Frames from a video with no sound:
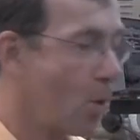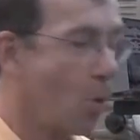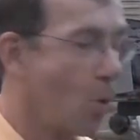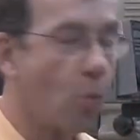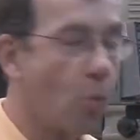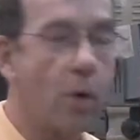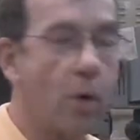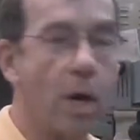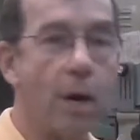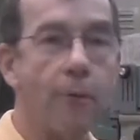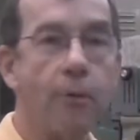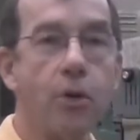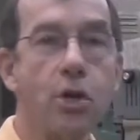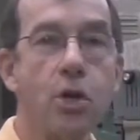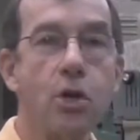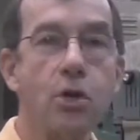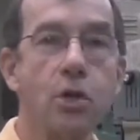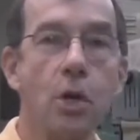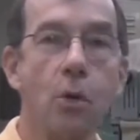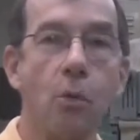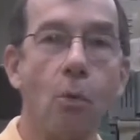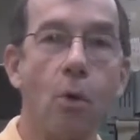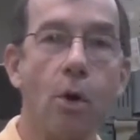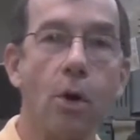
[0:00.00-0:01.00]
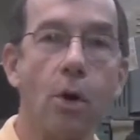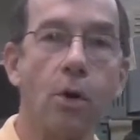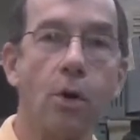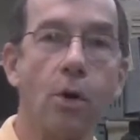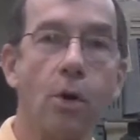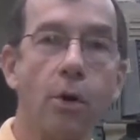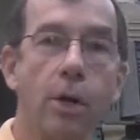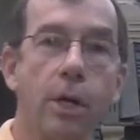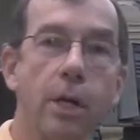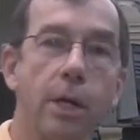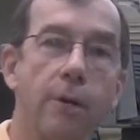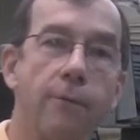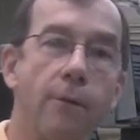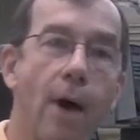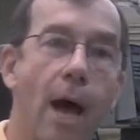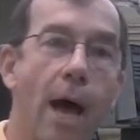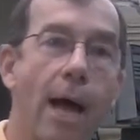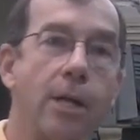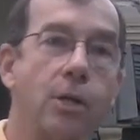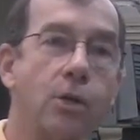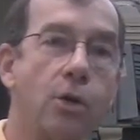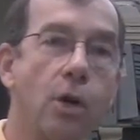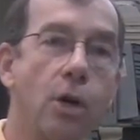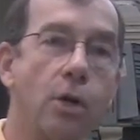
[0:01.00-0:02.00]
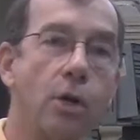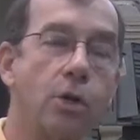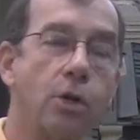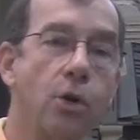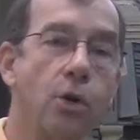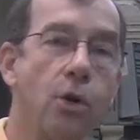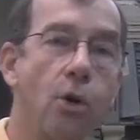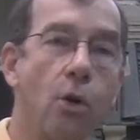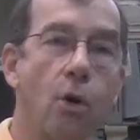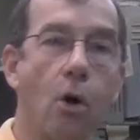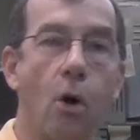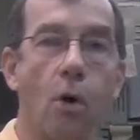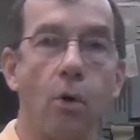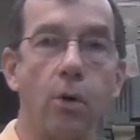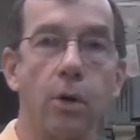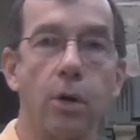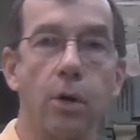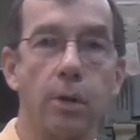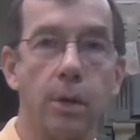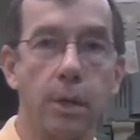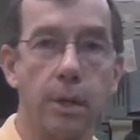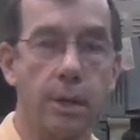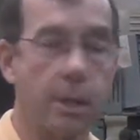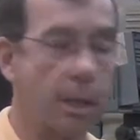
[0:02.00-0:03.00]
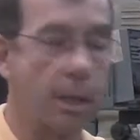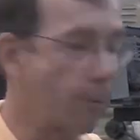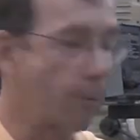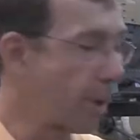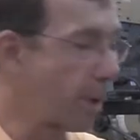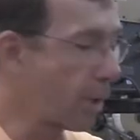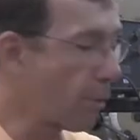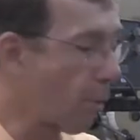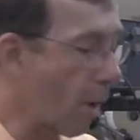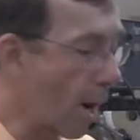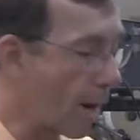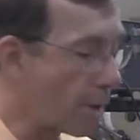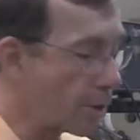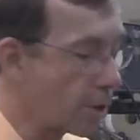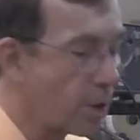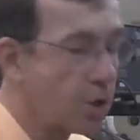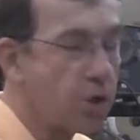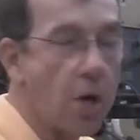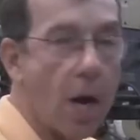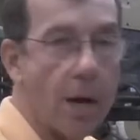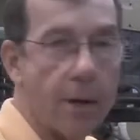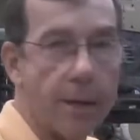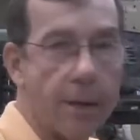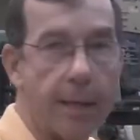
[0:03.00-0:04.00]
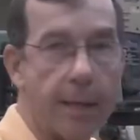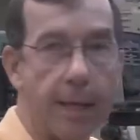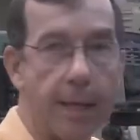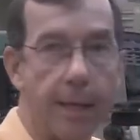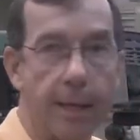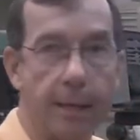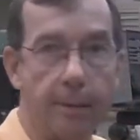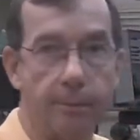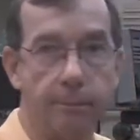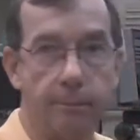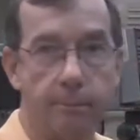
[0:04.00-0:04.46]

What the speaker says: Whenever you're using a work holding device or a tool holder that requires a chuck key,